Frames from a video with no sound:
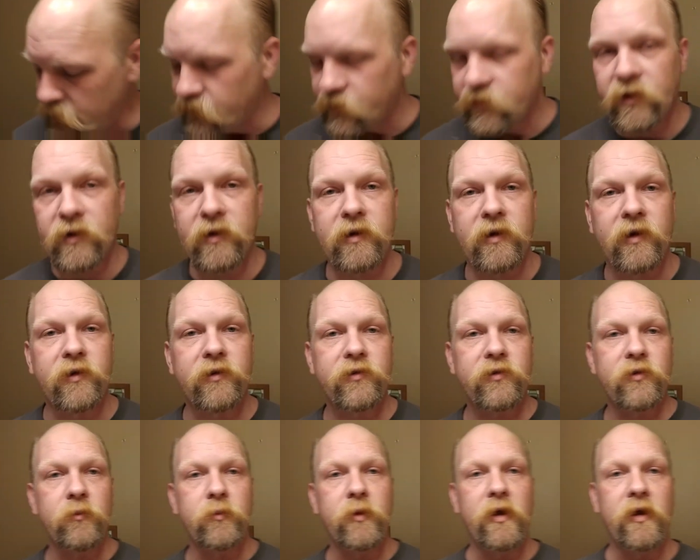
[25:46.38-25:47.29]
Just kind of
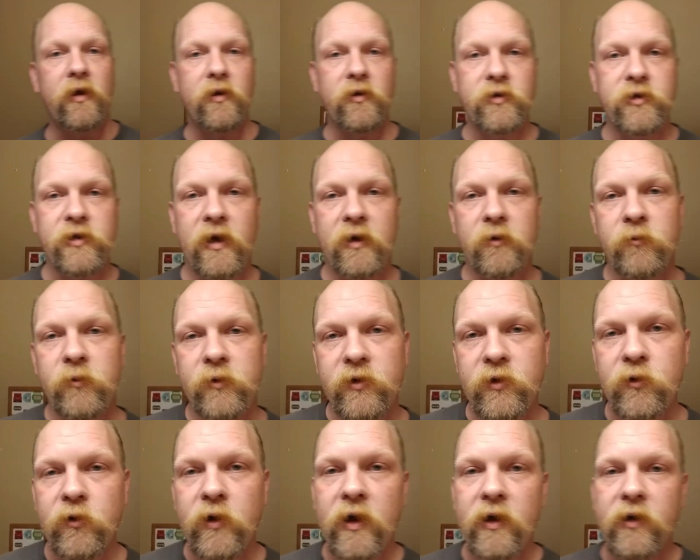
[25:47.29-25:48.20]
nice to be here chatting
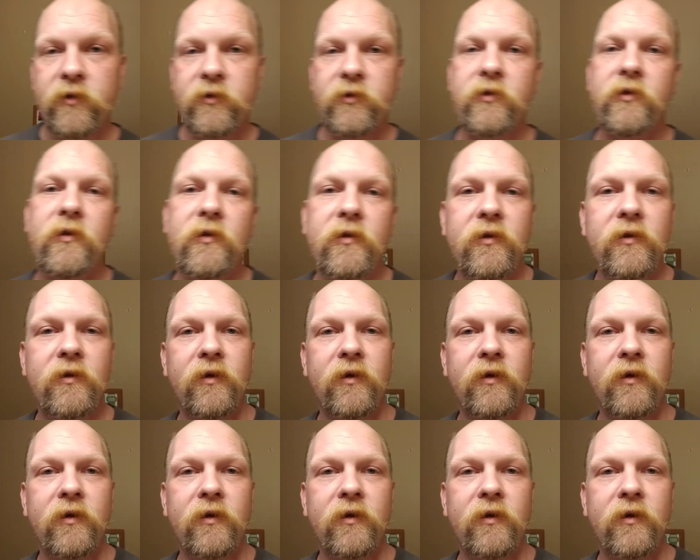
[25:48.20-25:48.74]
with you guys.